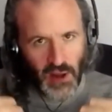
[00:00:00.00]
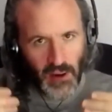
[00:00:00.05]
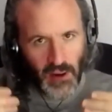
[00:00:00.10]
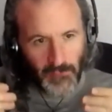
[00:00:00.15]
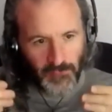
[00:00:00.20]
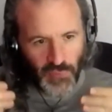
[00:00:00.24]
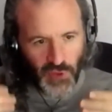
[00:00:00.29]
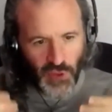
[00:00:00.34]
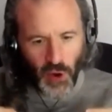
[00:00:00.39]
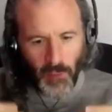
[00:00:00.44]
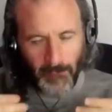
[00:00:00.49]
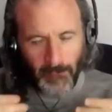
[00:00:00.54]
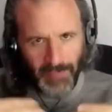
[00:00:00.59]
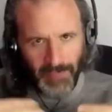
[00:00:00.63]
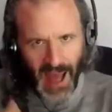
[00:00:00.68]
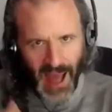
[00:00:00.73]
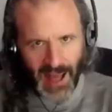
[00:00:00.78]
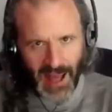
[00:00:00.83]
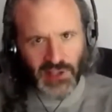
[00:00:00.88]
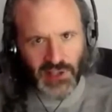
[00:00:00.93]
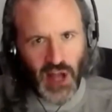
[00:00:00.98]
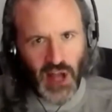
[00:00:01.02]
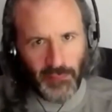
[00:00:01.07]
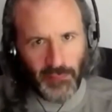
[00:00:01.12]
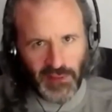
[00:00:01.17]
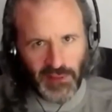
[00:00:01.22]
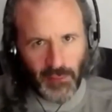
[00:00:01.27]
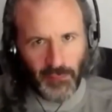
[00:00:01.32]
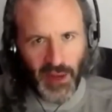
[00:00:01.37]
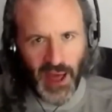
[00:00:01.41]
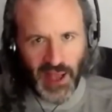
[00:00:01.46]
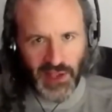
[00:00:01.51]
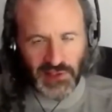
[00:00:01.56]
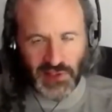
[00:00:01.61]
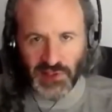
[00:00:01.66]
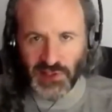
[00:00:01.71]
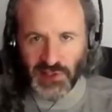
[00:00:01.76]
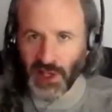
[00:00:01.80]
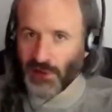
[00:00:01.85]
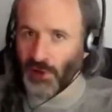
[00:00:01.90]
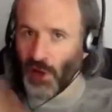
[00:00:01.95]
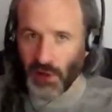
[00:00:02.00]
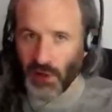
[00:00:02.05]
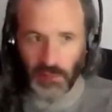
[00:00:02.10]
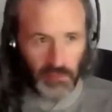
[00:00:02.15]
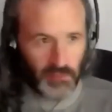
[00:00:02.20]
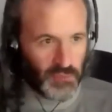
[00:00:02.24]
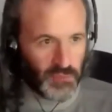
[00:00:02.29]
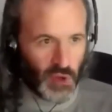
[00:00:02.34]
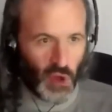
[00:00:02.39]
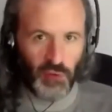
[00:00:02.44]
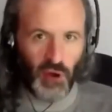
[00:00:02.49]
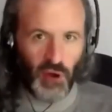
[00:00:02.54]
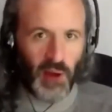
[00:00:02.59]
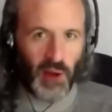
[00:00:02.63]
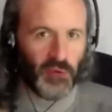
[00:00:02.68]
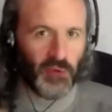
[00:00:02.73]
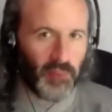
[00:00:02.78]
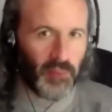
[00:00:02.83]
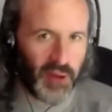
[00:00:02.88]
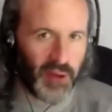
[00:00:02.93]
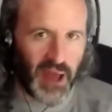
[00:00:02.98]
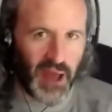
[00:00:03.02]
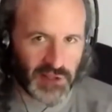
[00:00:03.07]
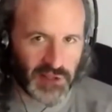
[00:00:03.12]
they're backstopping the banks to say, look, no problem with the banks.